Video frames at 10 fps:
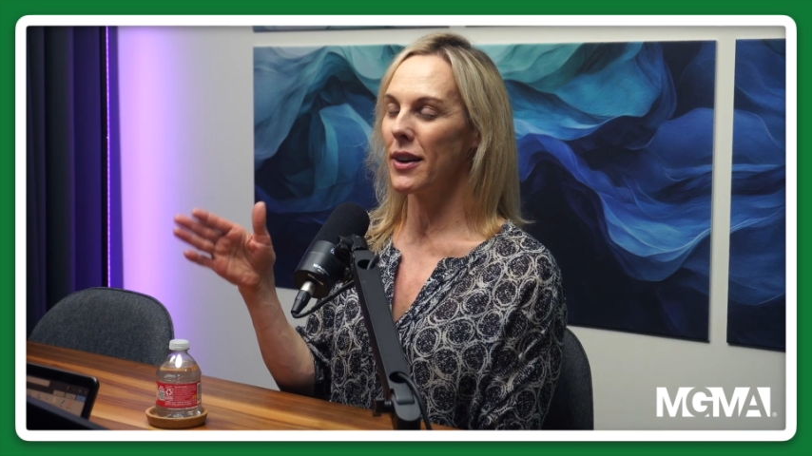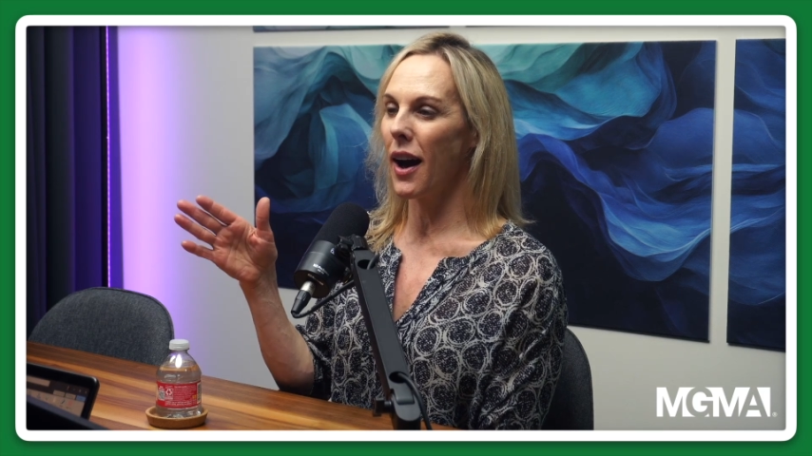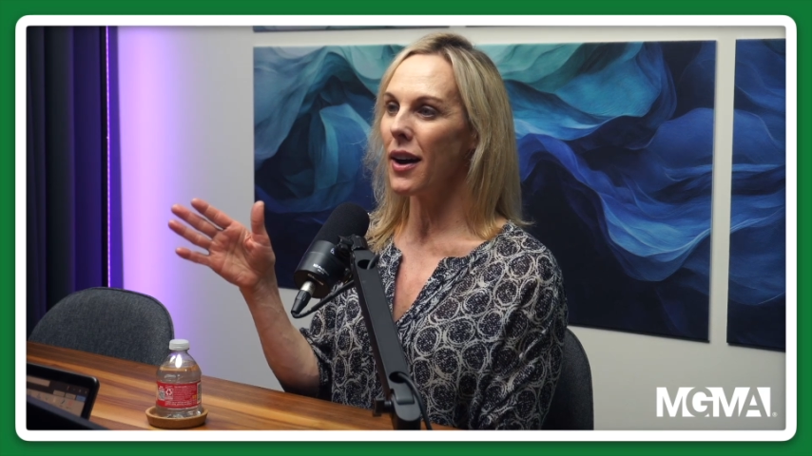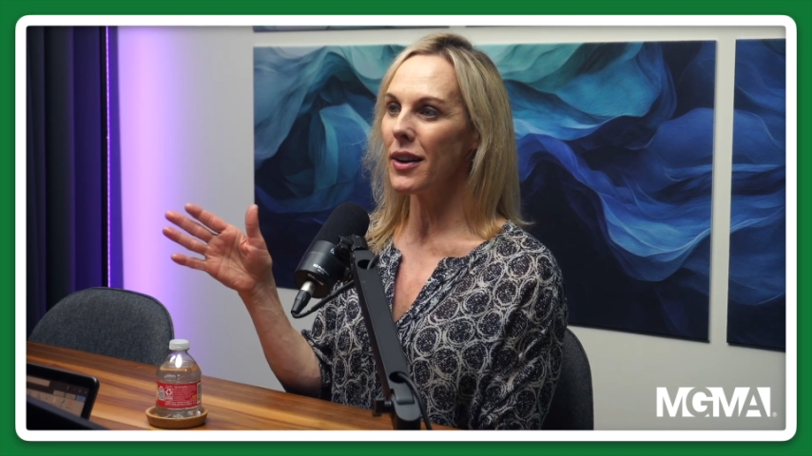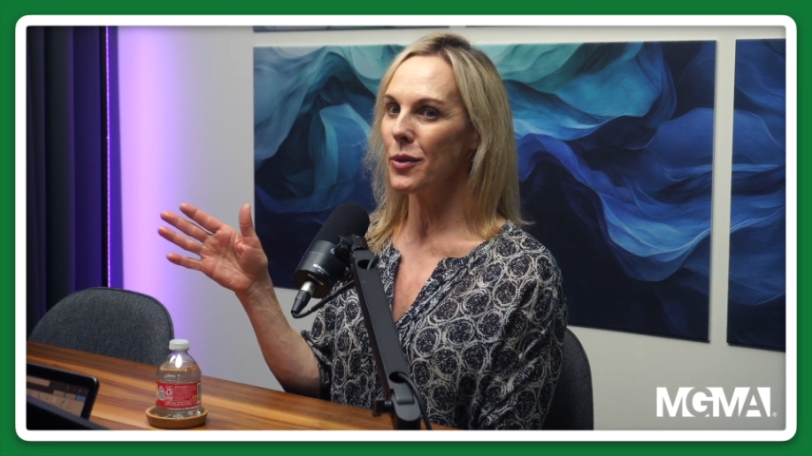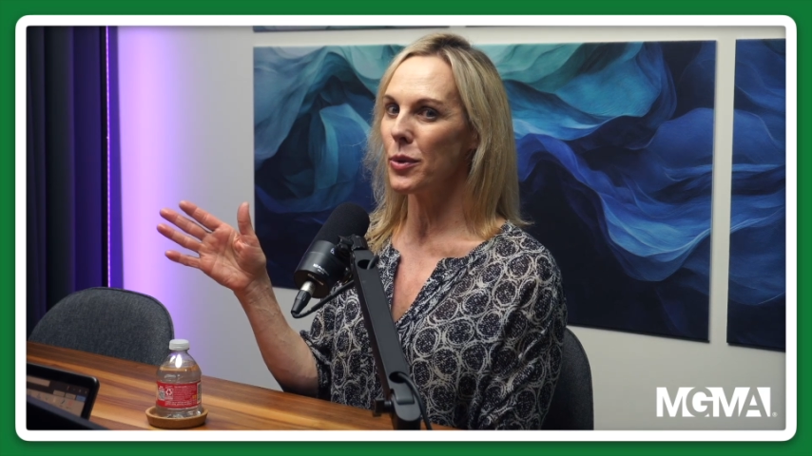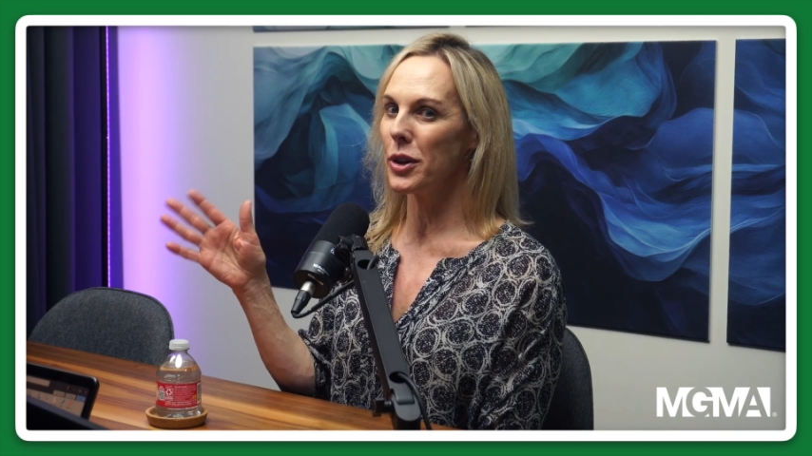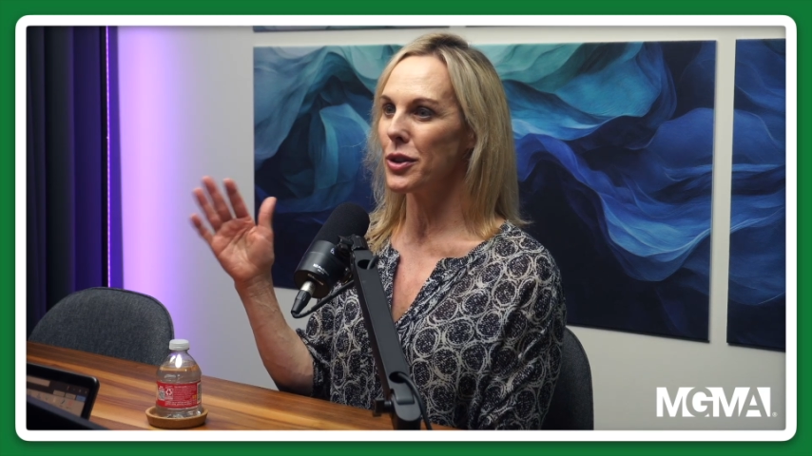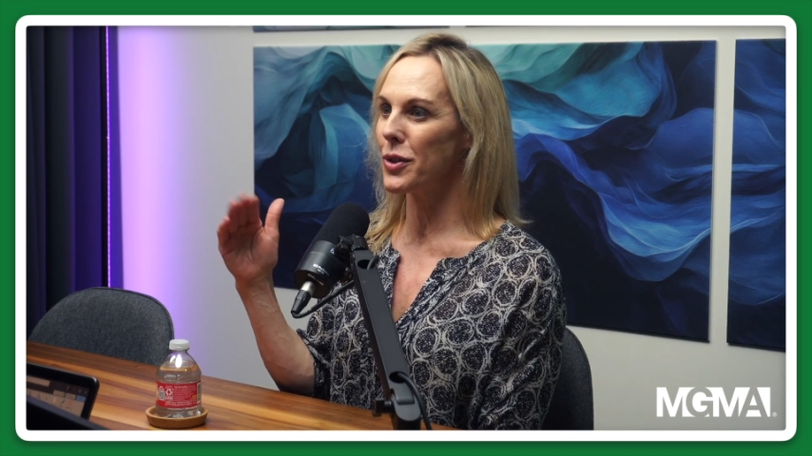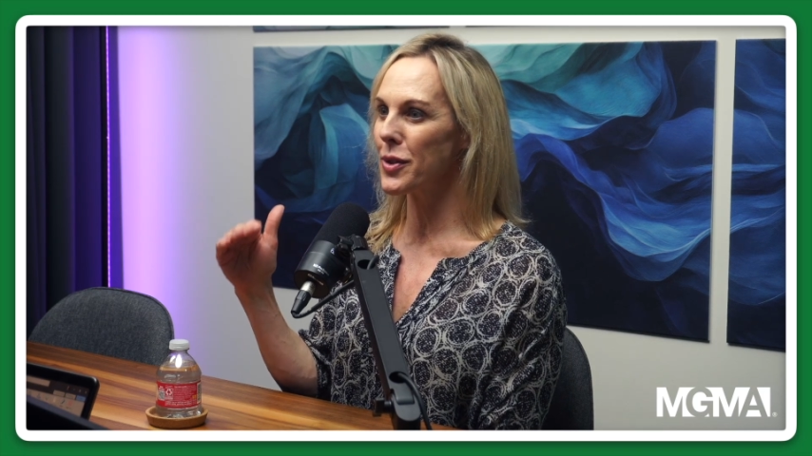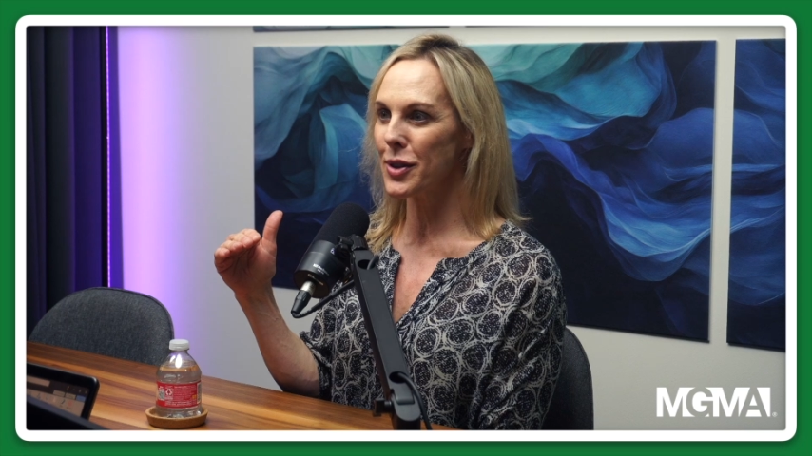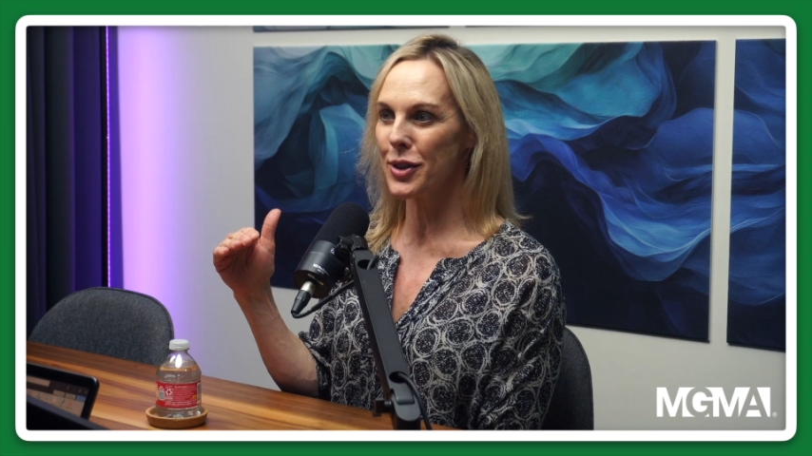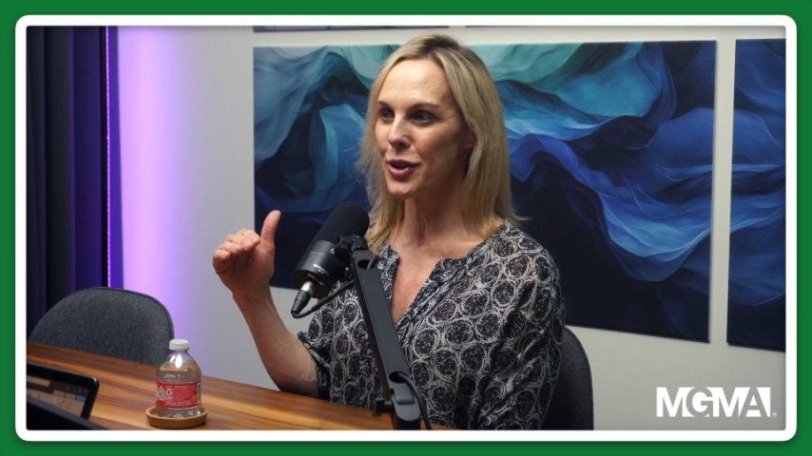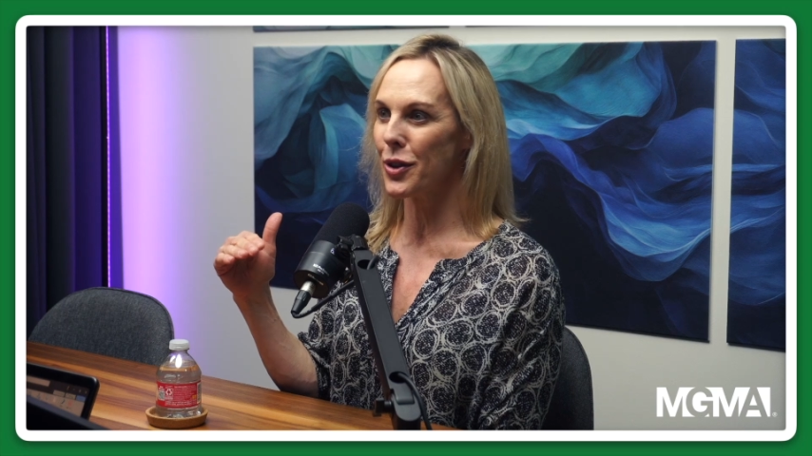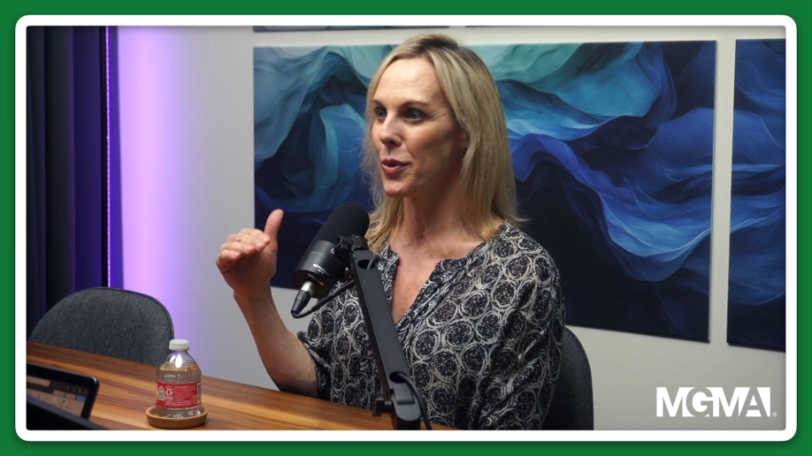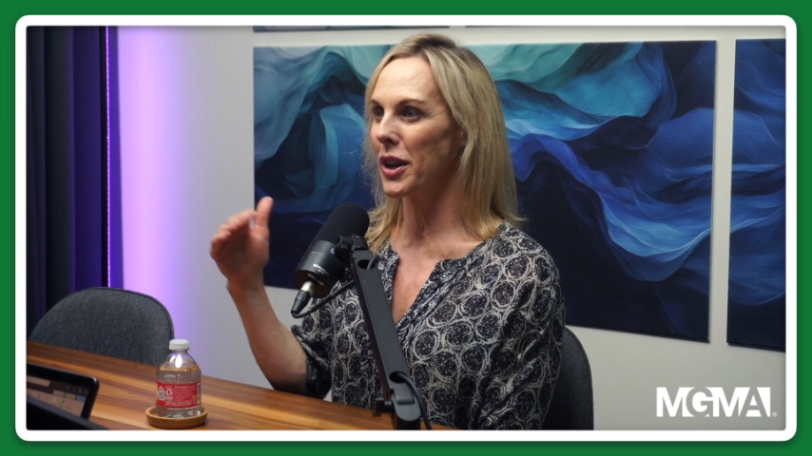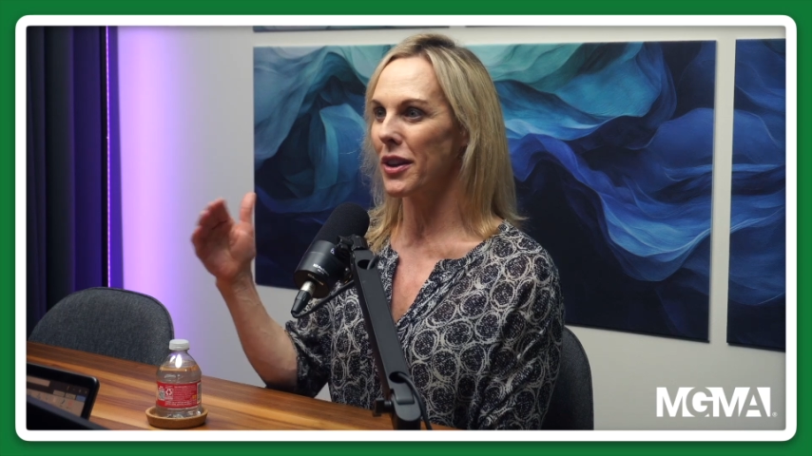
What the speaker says: Not what you used to do or what you